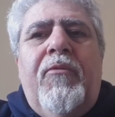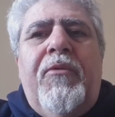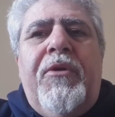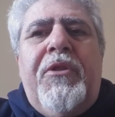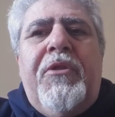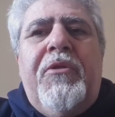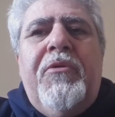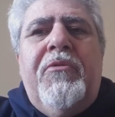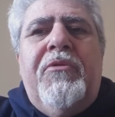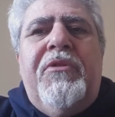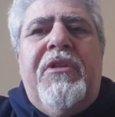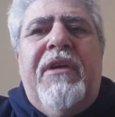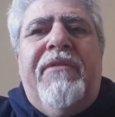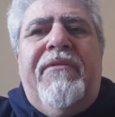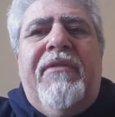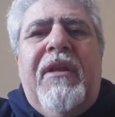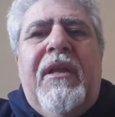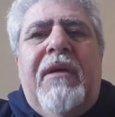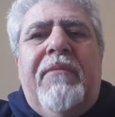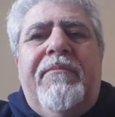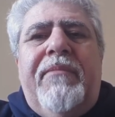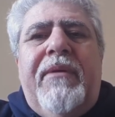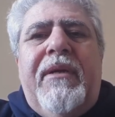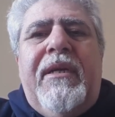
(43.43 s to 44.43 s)
we do
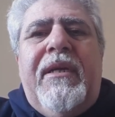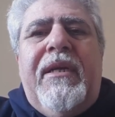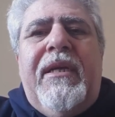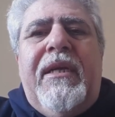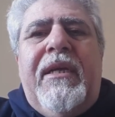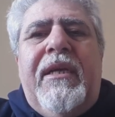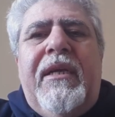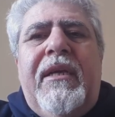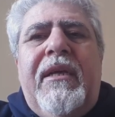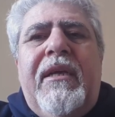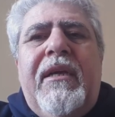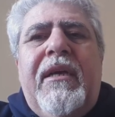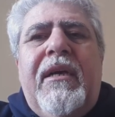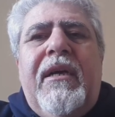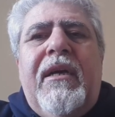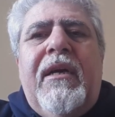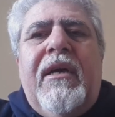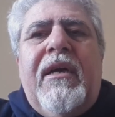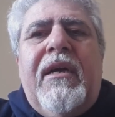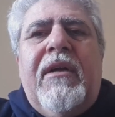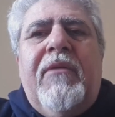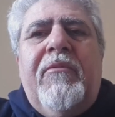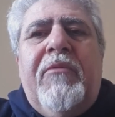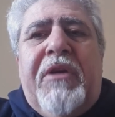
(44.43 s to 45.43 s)
develop we
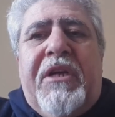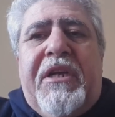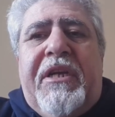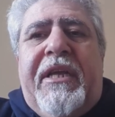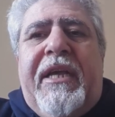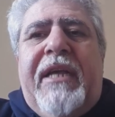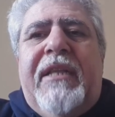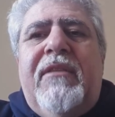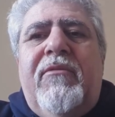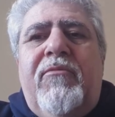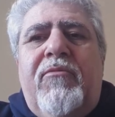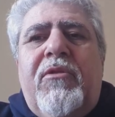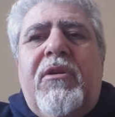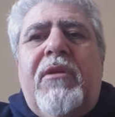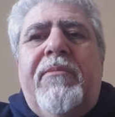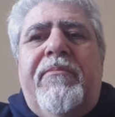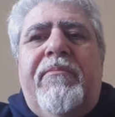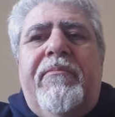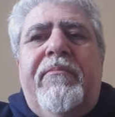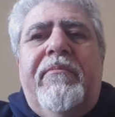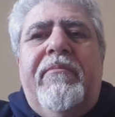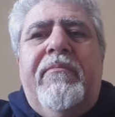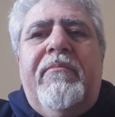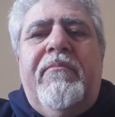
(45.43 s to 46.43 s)
create a work
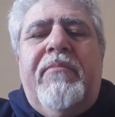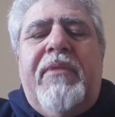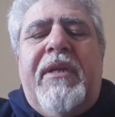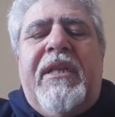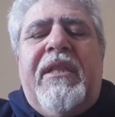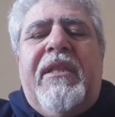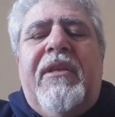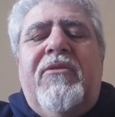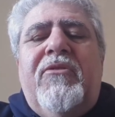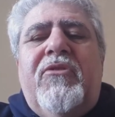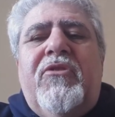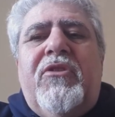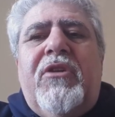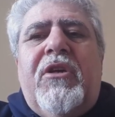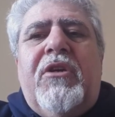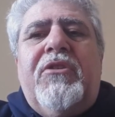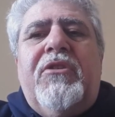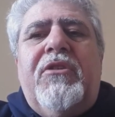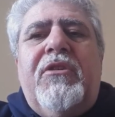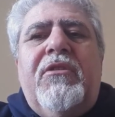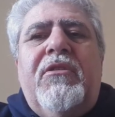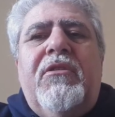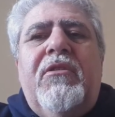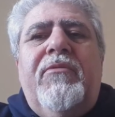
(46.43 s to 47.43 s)
breakdown
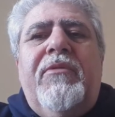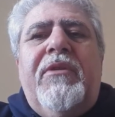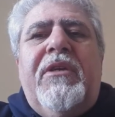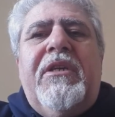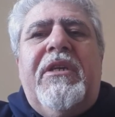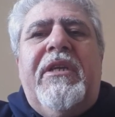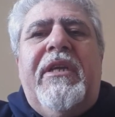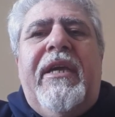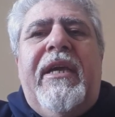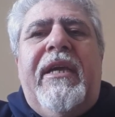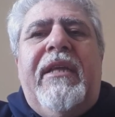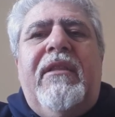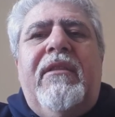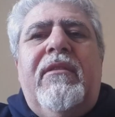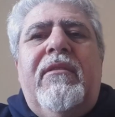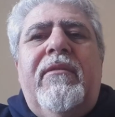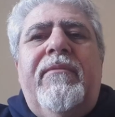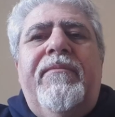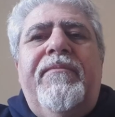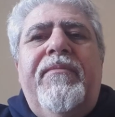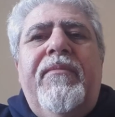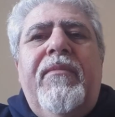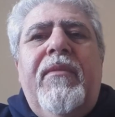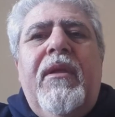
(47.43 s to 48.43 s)
structure. So we
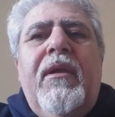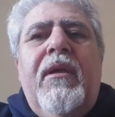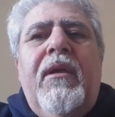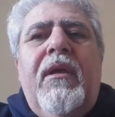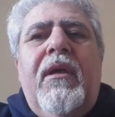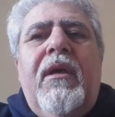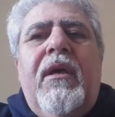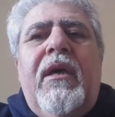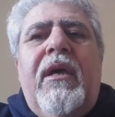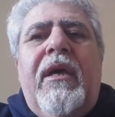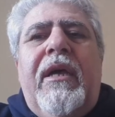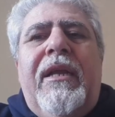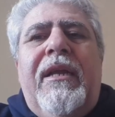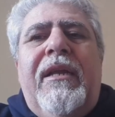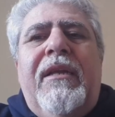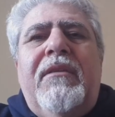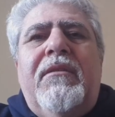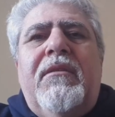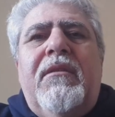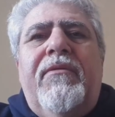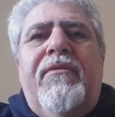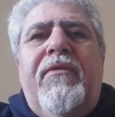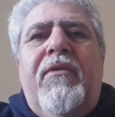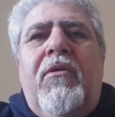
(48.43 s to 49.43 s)
create a
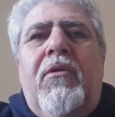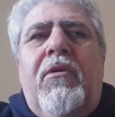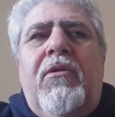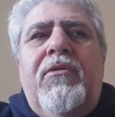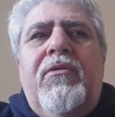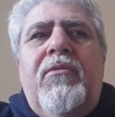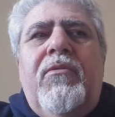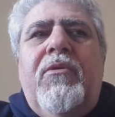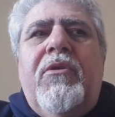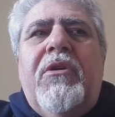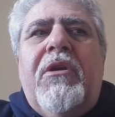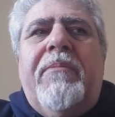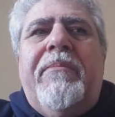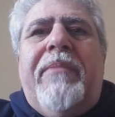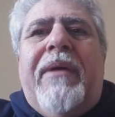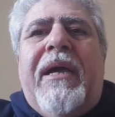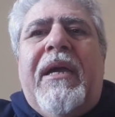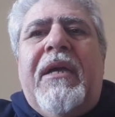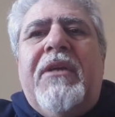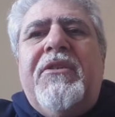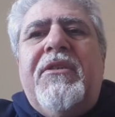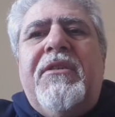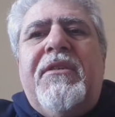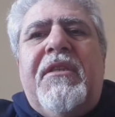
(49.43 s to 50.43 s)
list of all the work
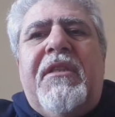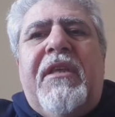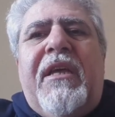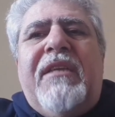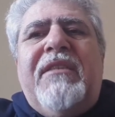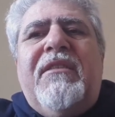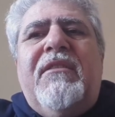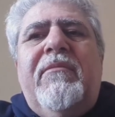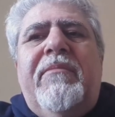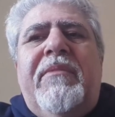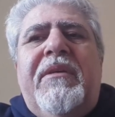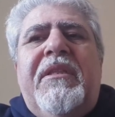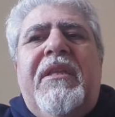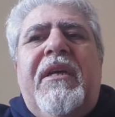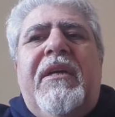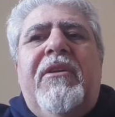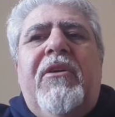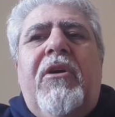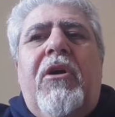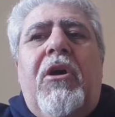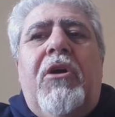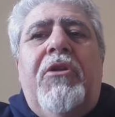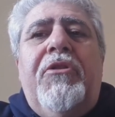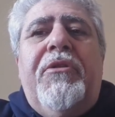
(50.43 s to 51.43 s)
packages that has to be
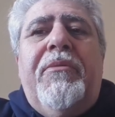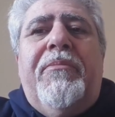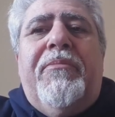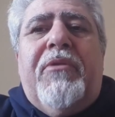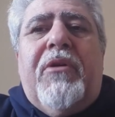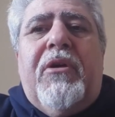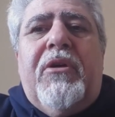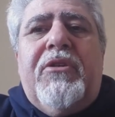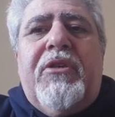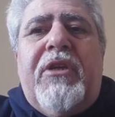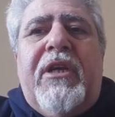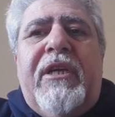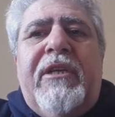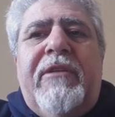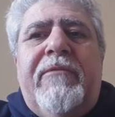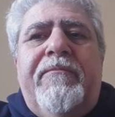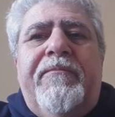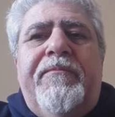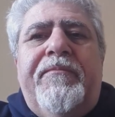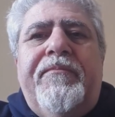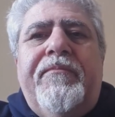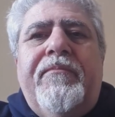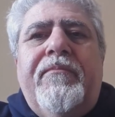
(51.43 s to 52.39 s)
done on the project.